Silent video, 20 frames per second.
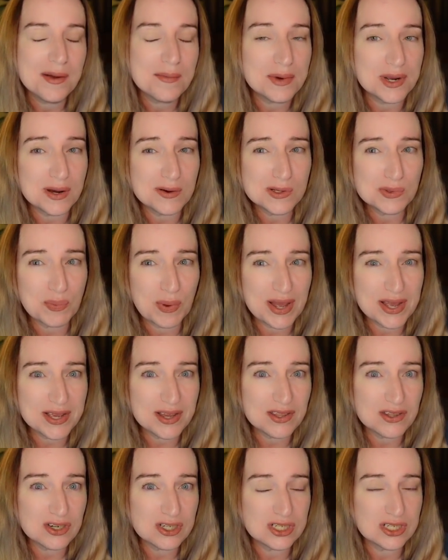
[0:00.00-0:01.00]
but I was buying
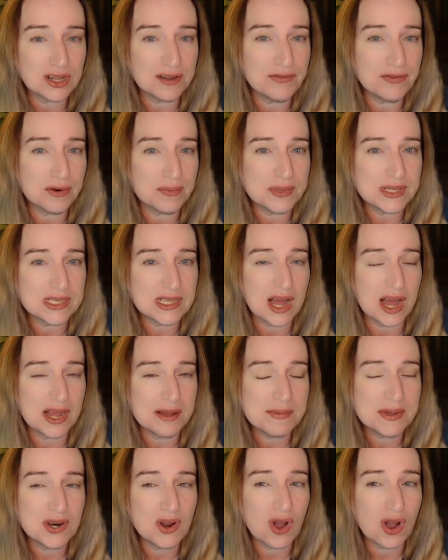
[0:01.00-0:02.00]
other stuff from this
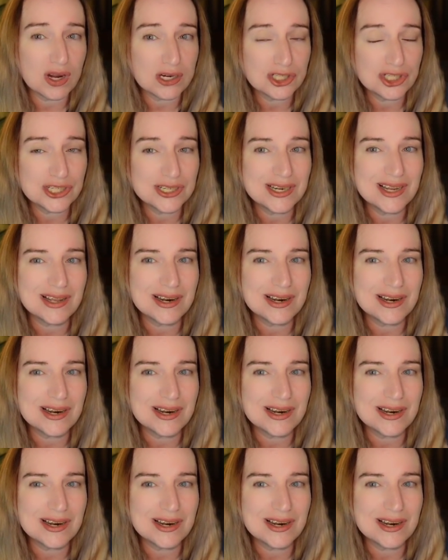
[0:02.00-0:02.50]
high bid auction,